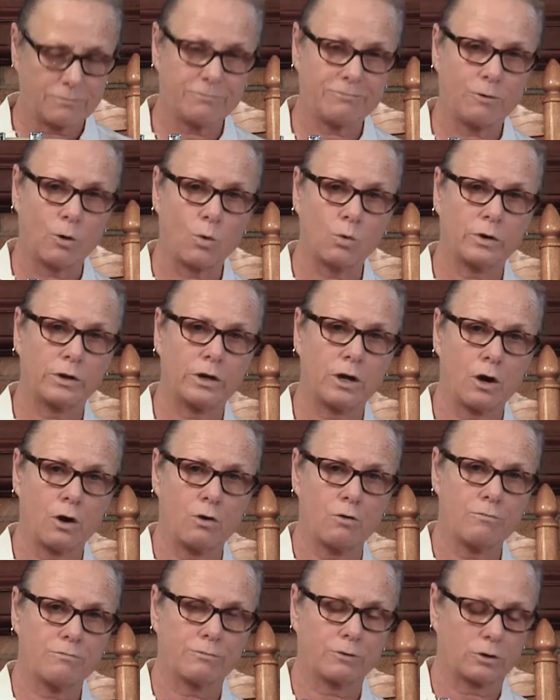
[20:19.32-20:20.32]
folded
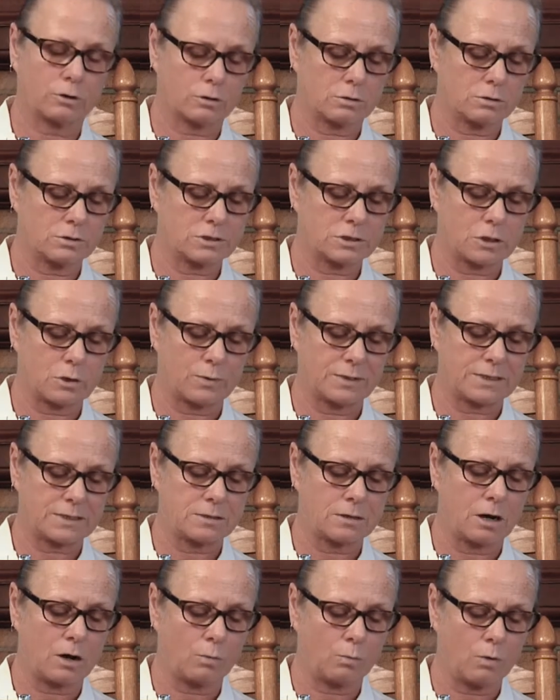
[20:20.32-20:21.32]
over so it's
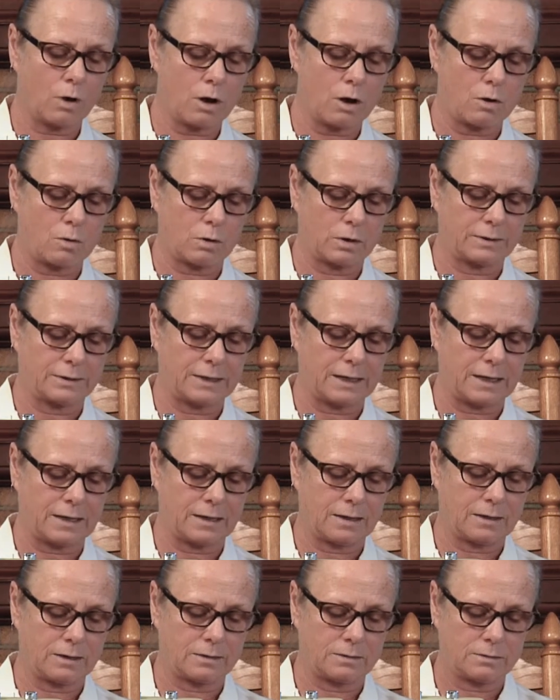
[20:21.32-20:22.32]
not raw on
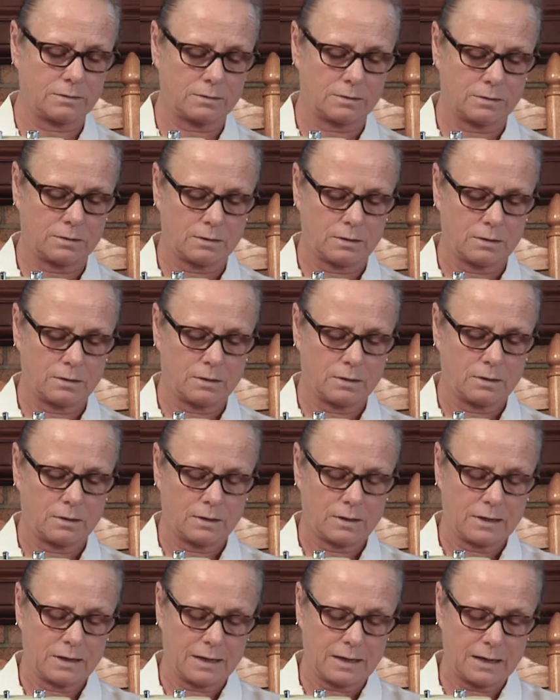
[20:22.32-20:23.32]
the end,
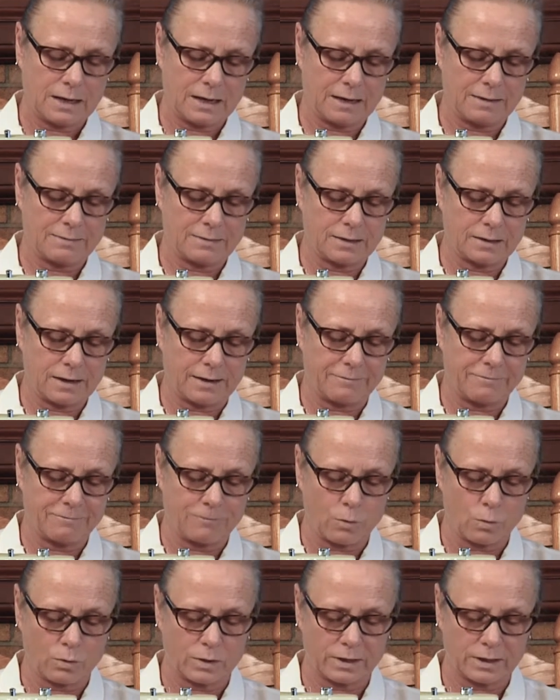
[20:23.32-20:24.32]
and then I
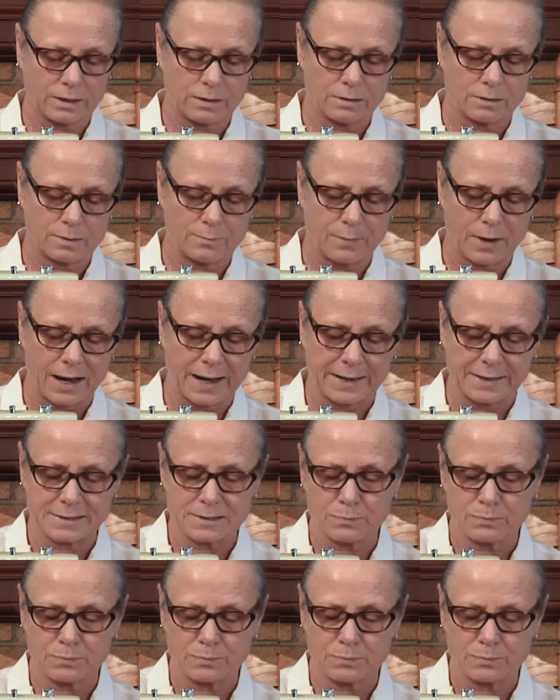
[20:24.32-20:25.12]
fold it into the bias